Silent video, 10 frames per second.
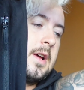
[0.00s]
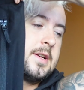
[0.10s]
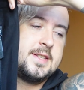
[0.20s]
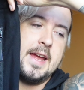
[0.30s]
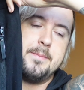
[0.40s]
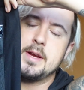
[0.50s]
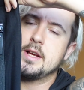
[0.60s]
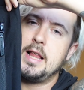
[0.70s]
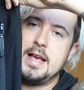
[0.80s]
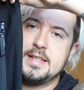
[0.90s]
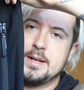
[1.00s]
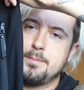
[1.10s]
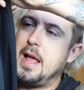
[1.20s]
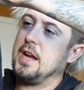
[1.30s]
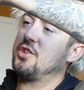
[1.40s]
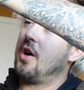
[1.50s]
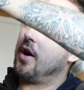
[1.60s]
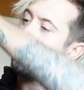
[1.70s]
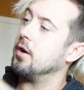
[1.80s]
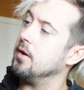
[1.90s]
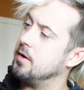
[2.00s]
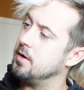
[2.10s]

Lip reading: Statement Classic black jogger.